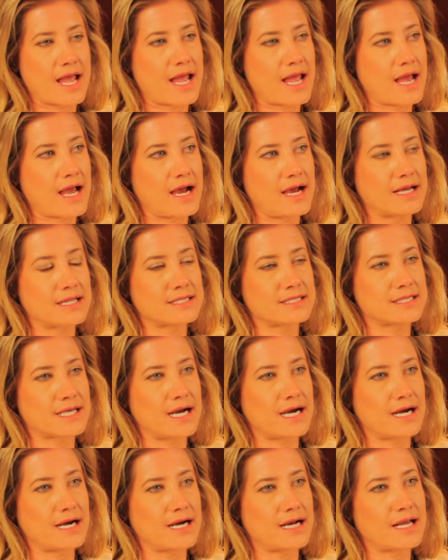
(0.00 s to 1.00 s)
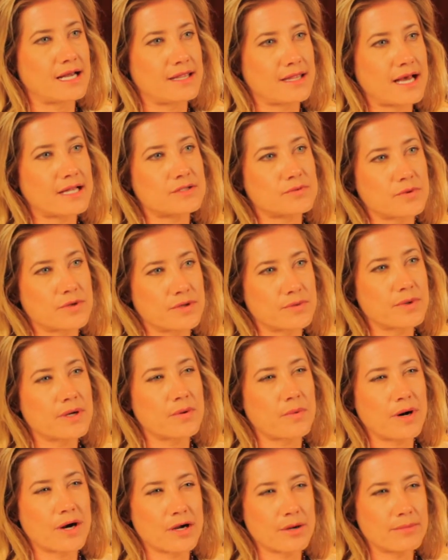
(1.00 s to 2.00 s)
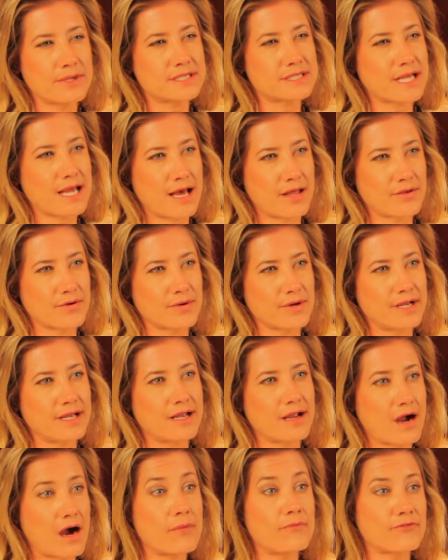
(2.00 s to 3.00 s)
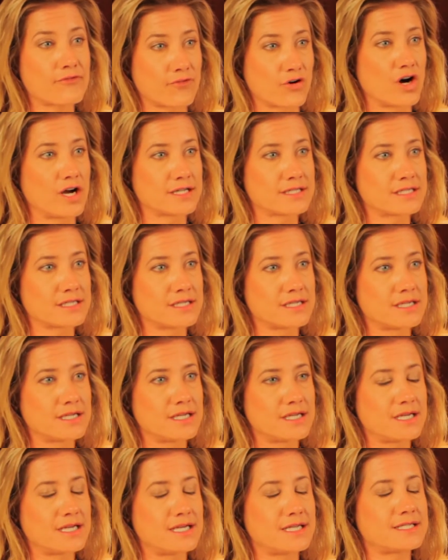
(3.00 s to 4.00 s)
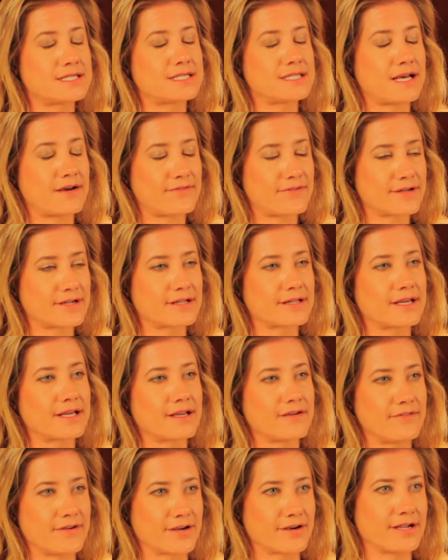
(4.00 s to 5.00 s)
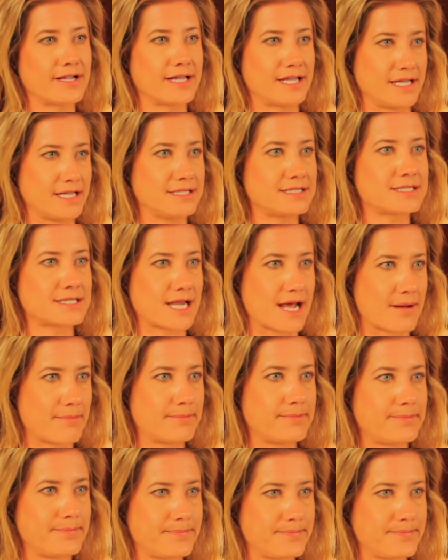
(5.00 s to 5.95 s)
and that's where the requirements gathering up front is definitely a very key step.